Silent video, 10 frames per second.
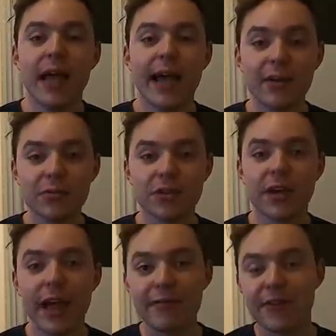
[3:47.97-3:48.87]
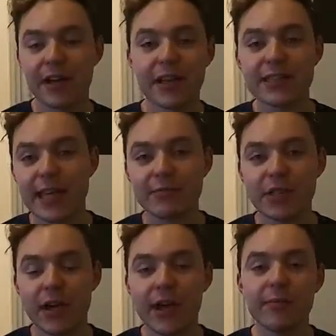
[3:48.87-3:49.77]
and also have fun at the same
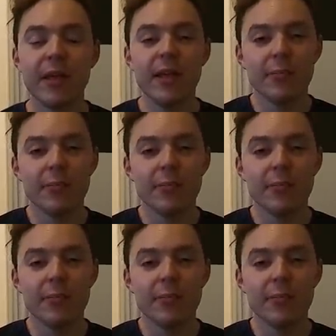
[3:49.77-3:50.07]
time.